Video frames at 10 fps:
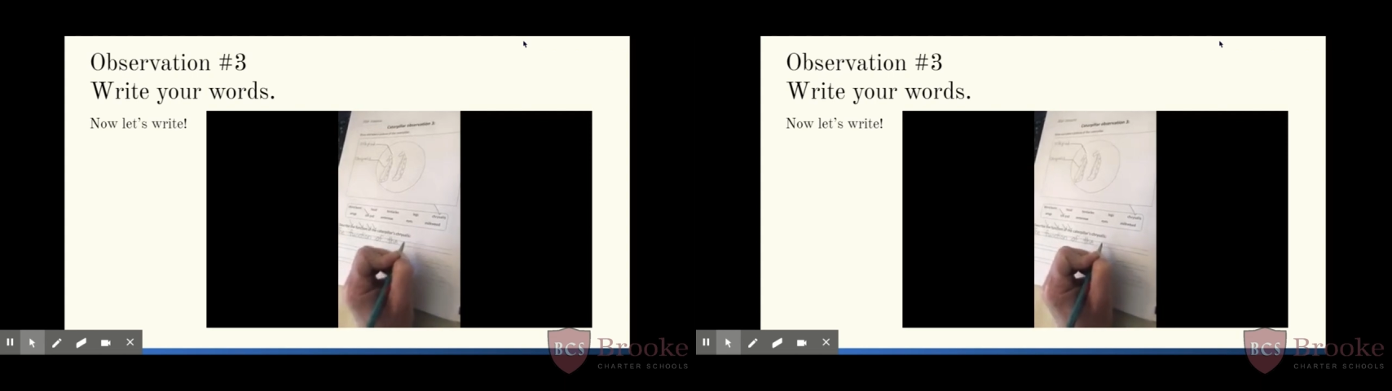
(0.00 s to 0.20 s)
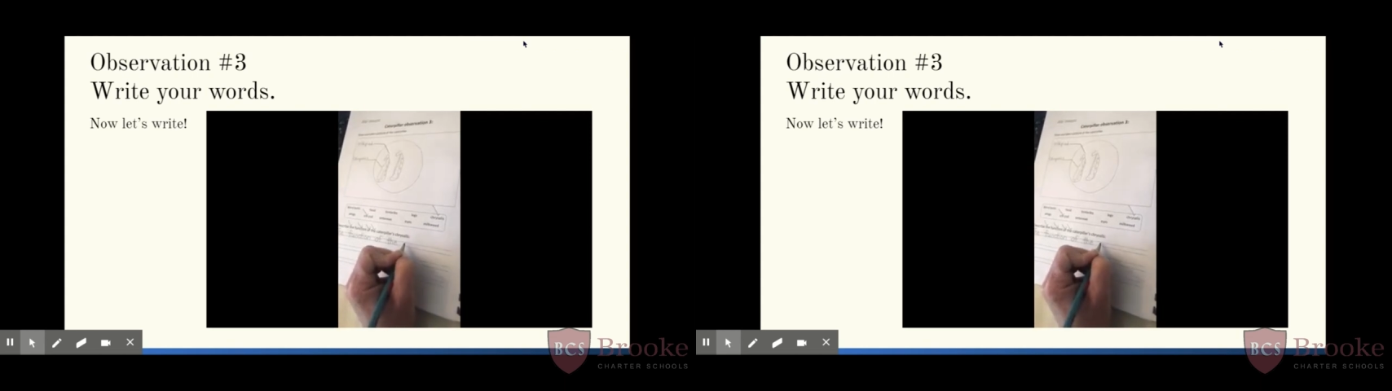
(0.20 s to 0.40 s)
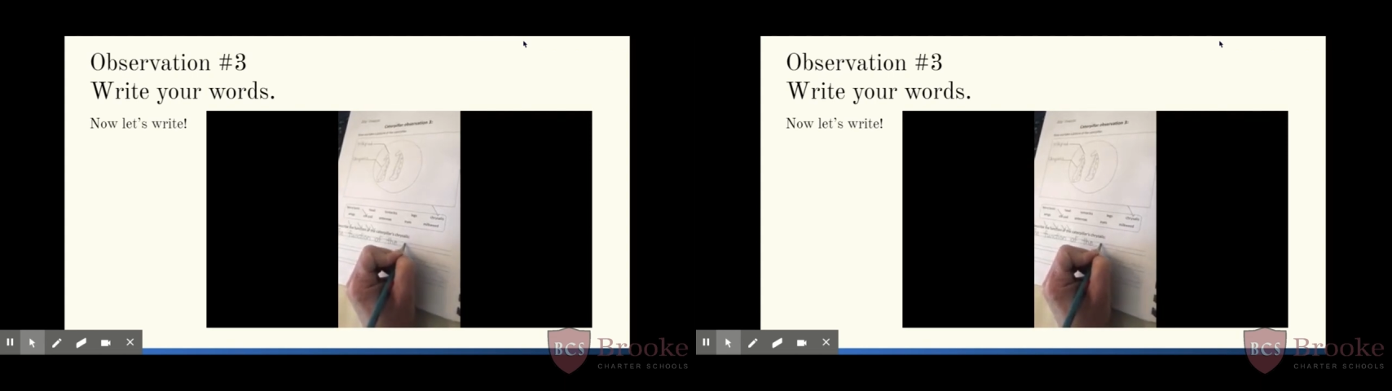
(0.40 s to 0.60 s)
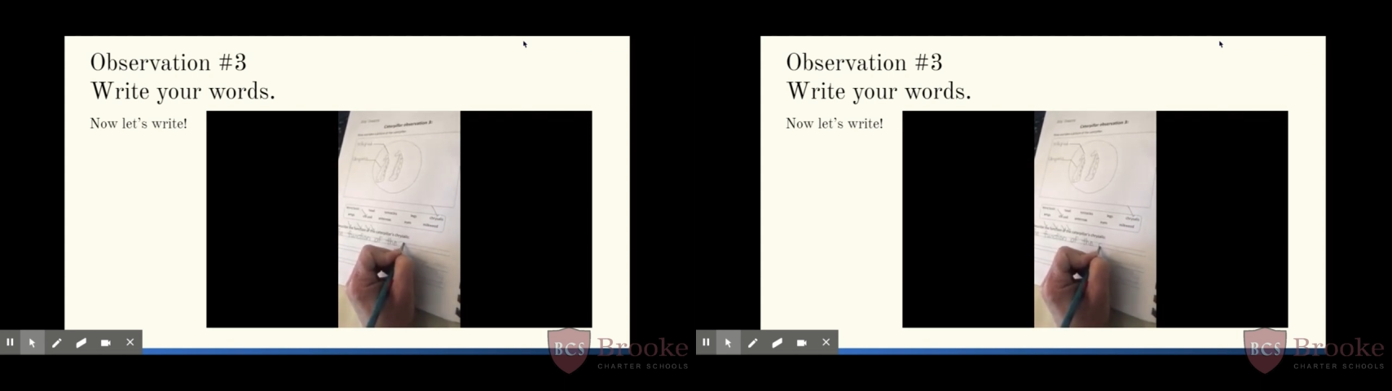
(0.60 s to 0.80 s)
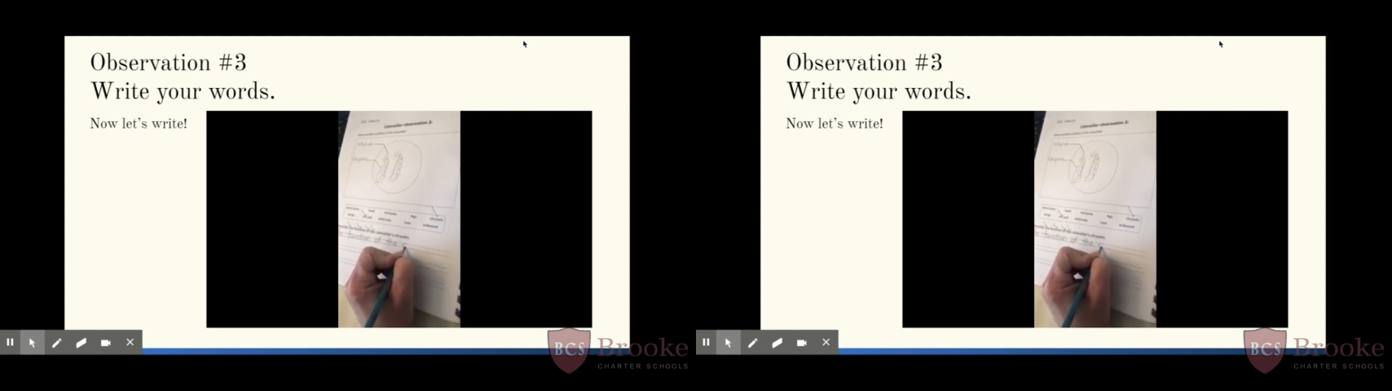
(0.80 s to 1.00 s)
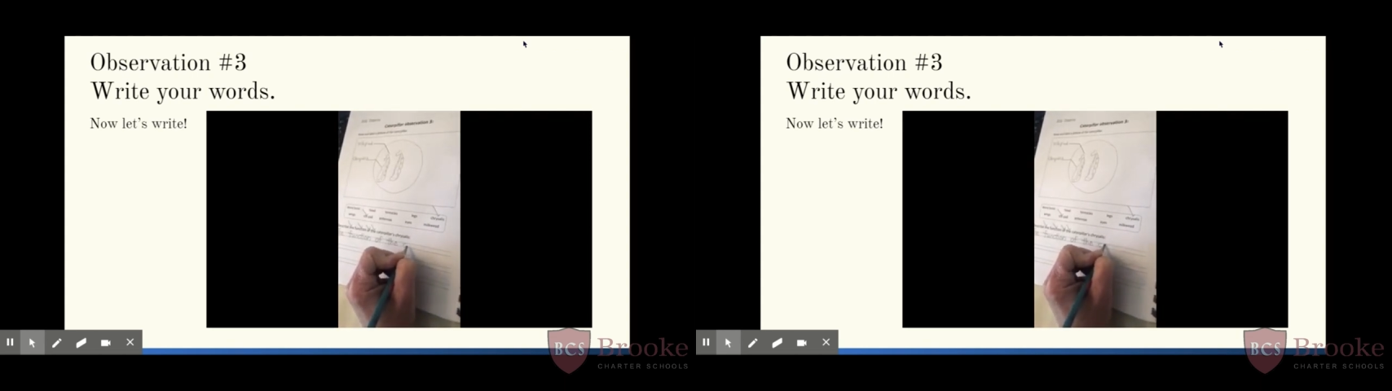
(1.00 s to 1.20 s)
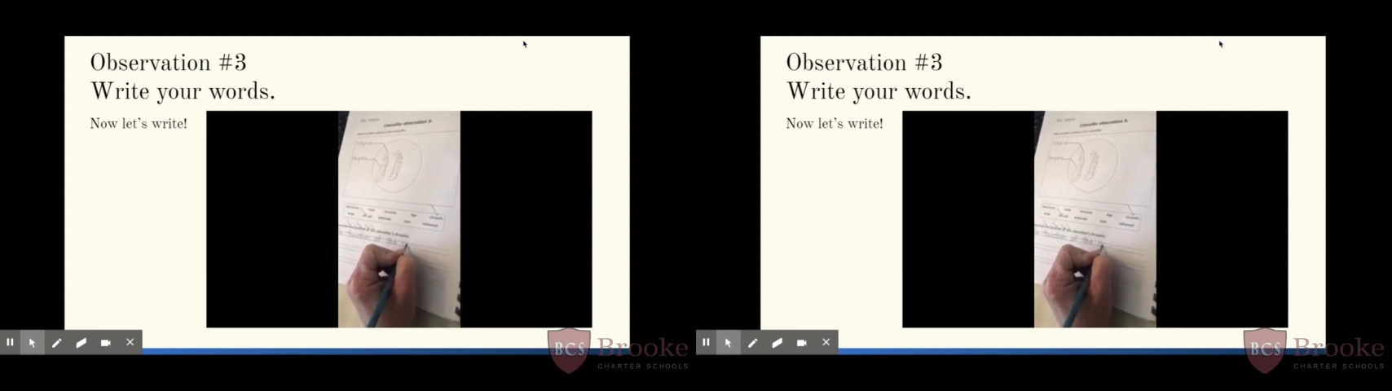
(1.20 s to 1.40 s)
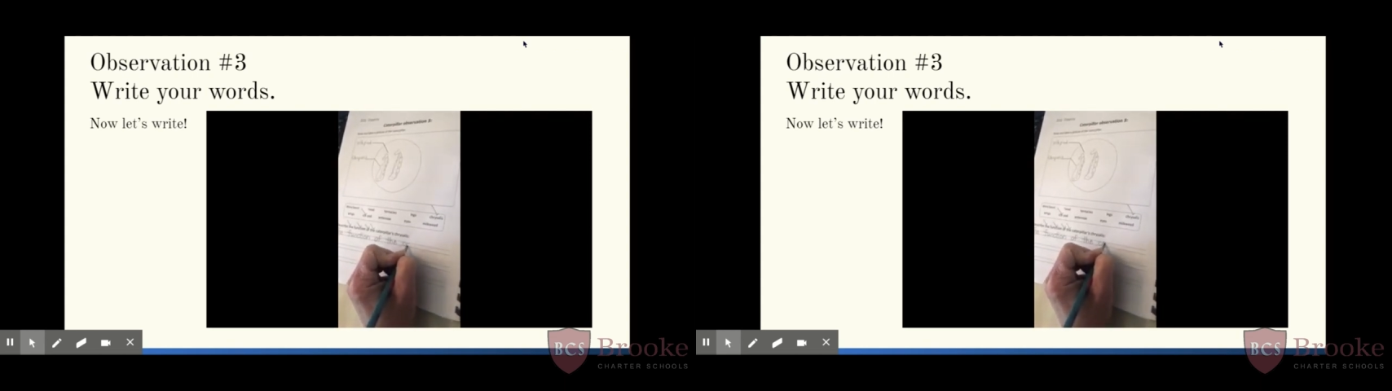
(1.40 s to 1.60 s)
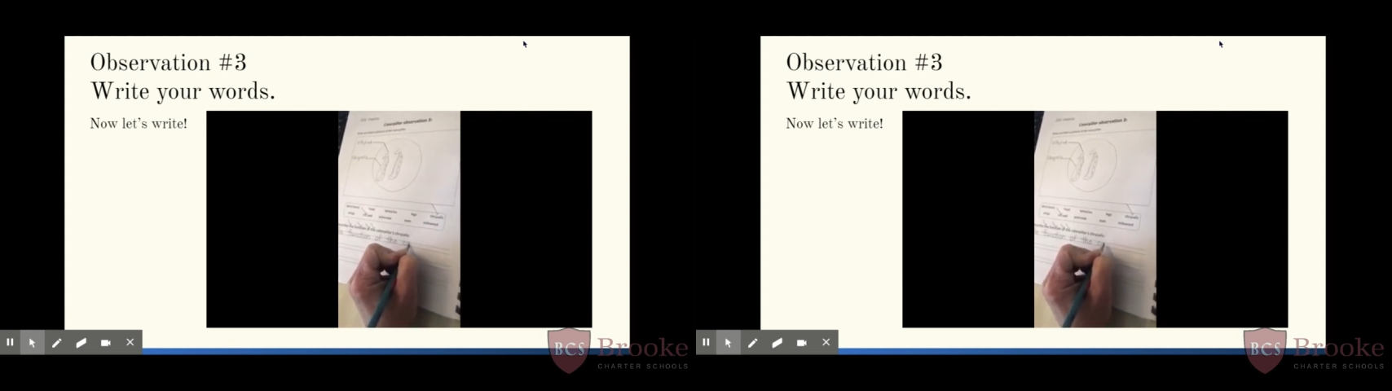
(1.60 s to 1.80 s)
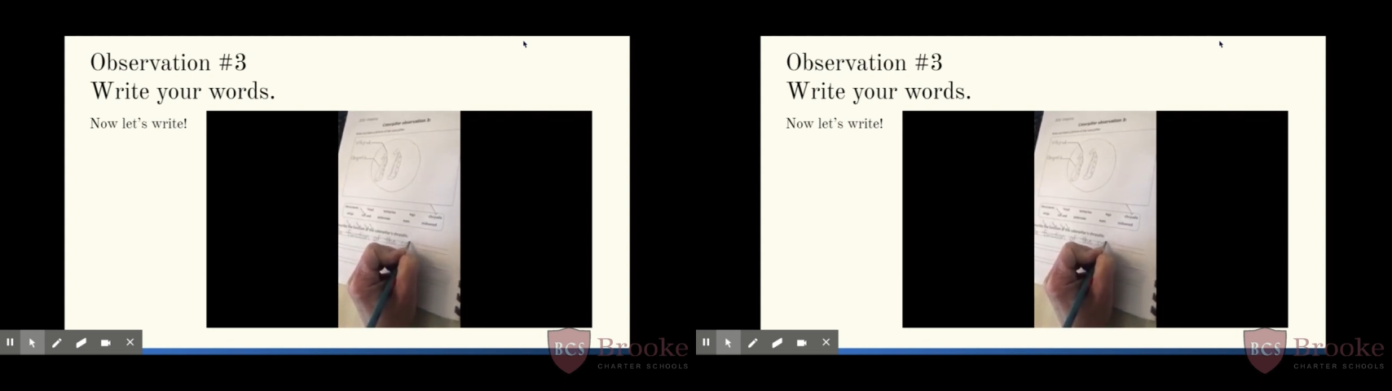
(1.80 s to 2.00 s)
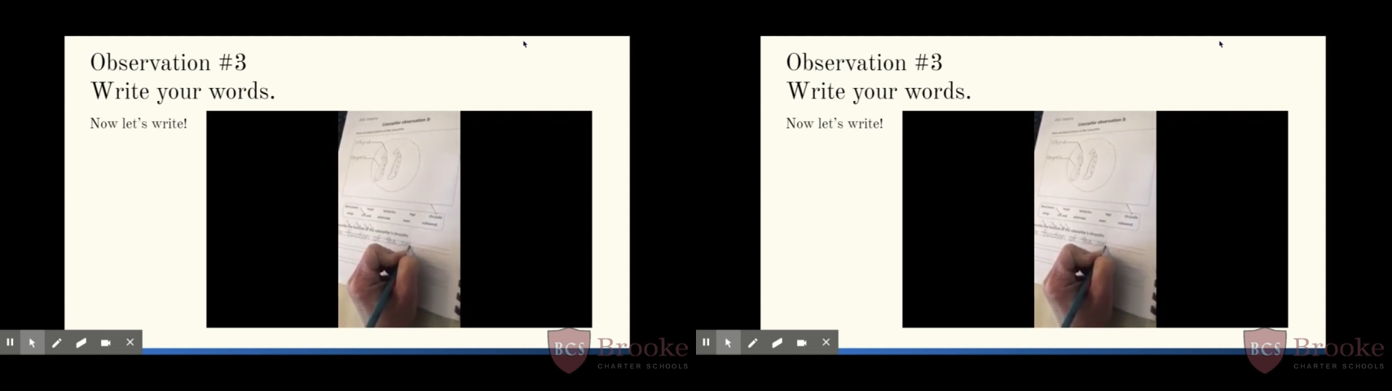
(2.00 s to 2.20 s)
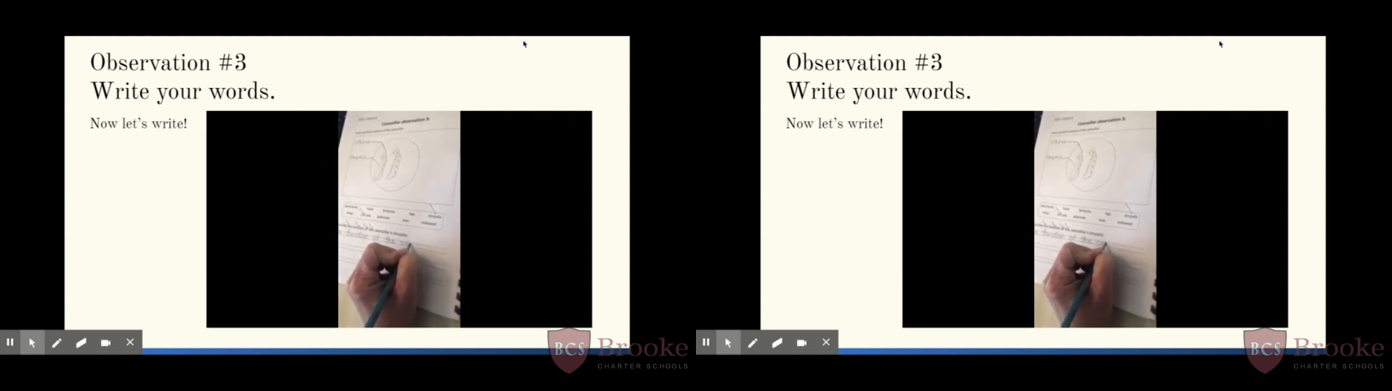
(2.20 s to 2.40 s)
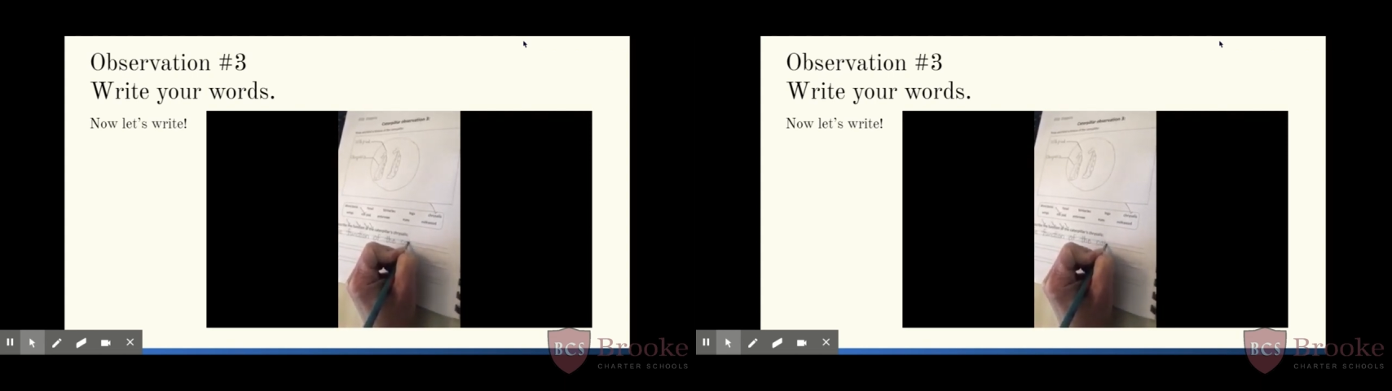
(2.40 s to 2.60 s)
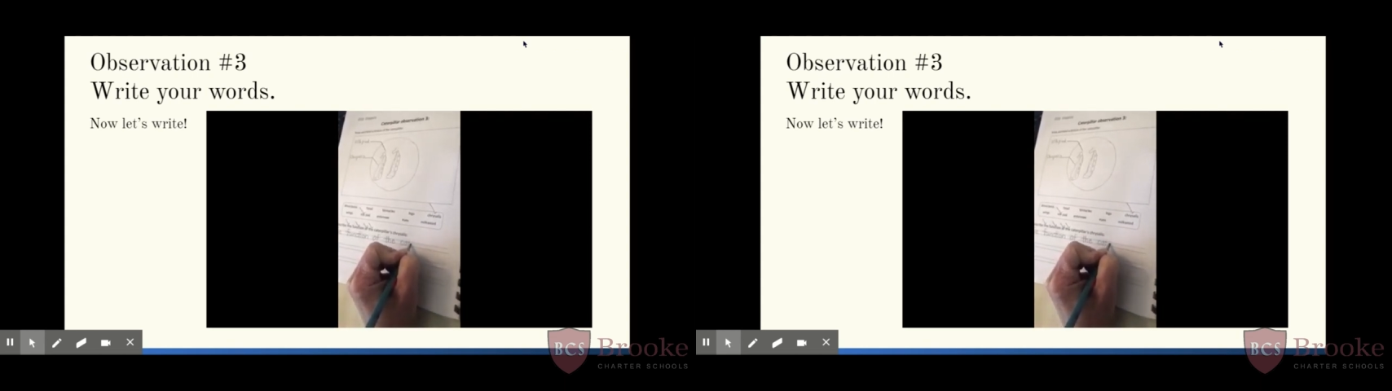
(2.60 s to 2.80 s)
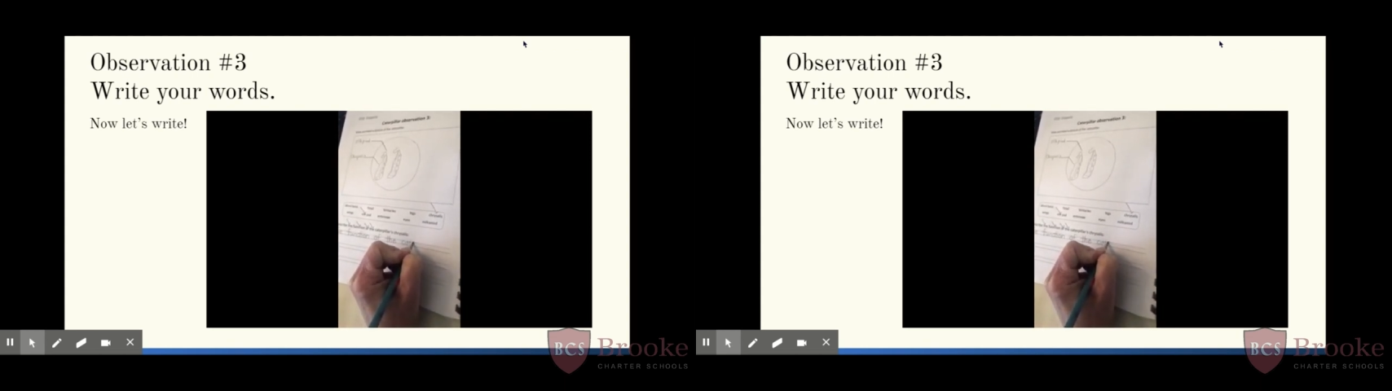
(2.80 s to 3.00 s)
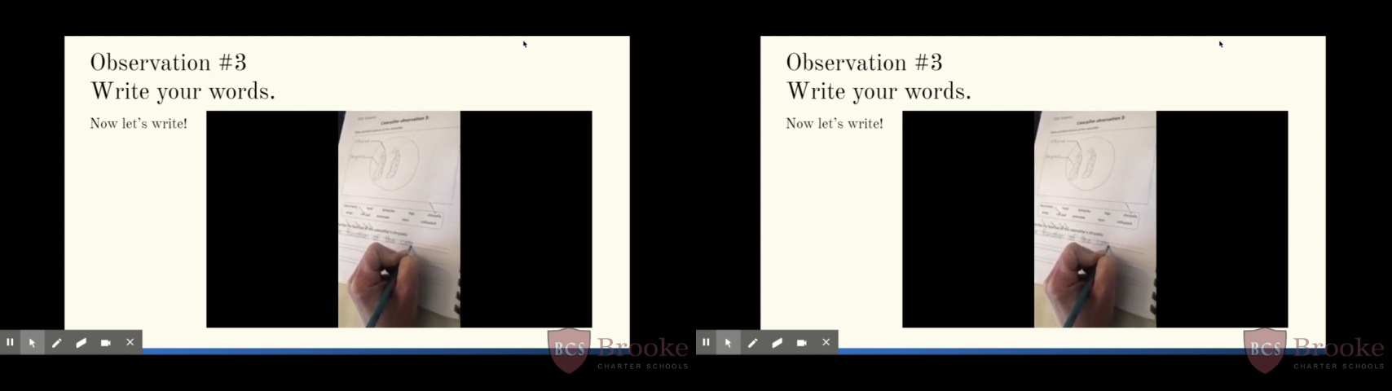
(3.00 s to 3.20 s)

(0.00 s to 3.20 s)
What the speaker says: [unreadable: no face in view]